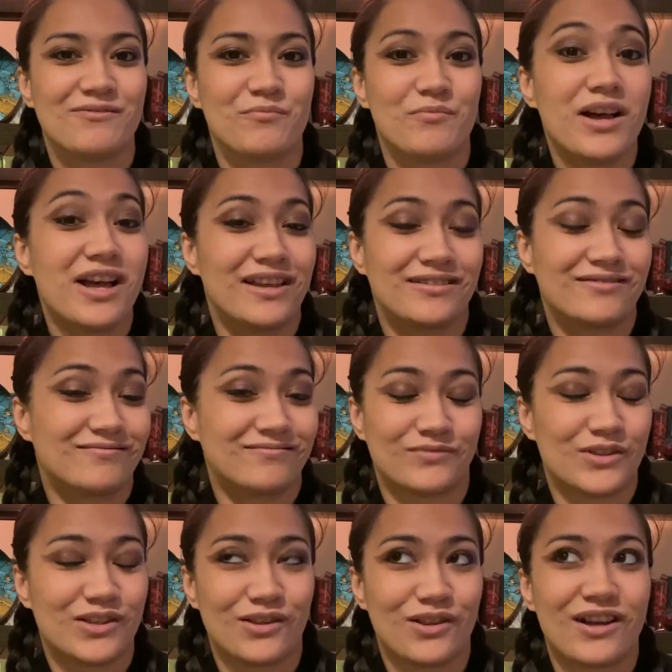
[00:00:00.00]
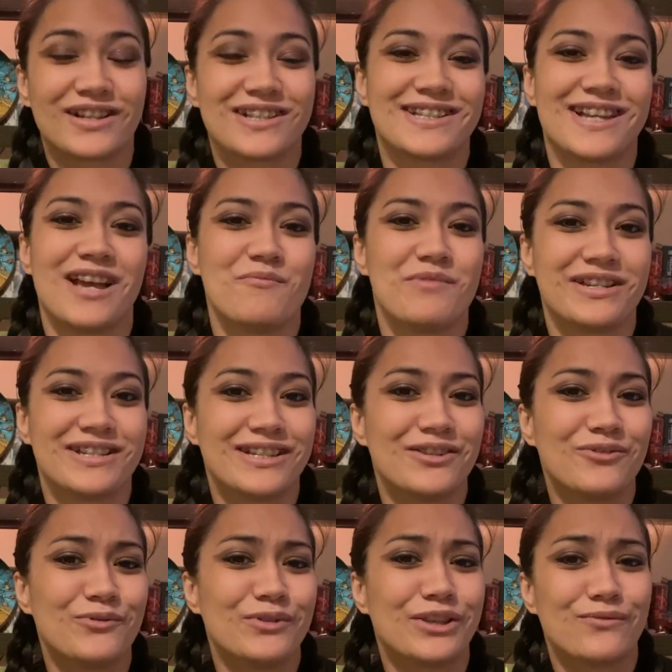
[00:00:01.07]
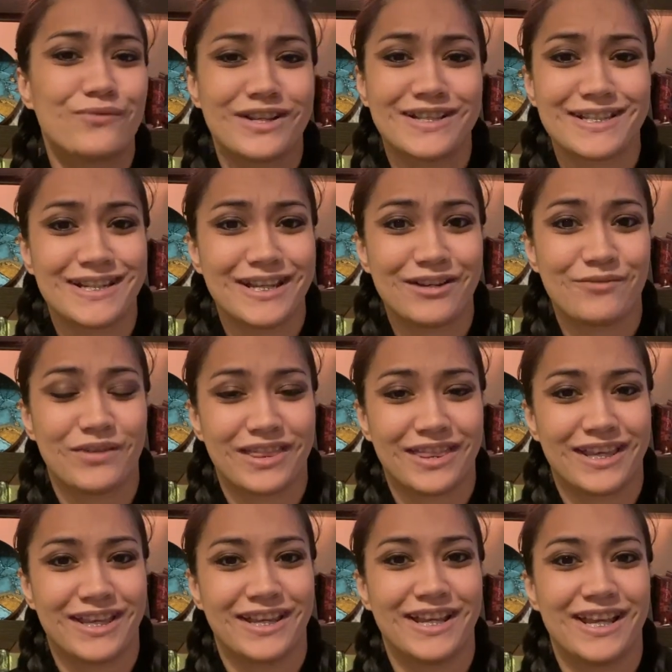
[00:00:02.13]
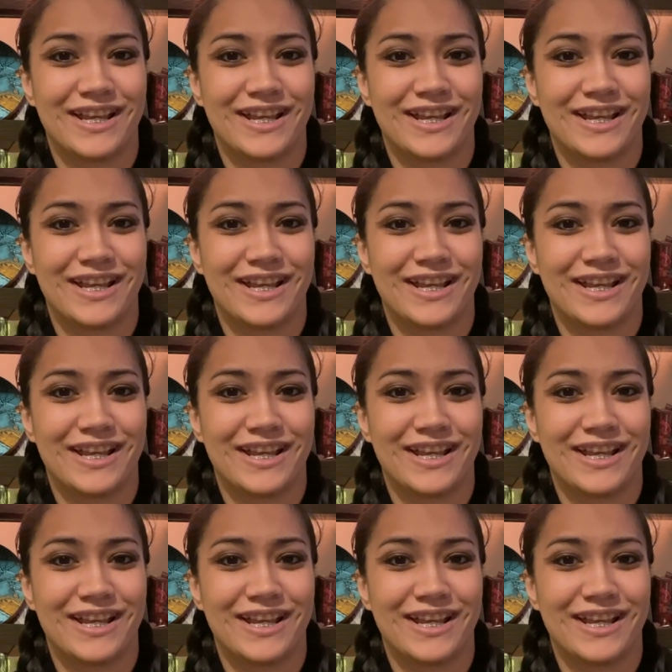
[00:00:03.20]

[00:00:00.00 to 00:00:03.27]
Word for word: But for the longest time, I didn't really resonate with it,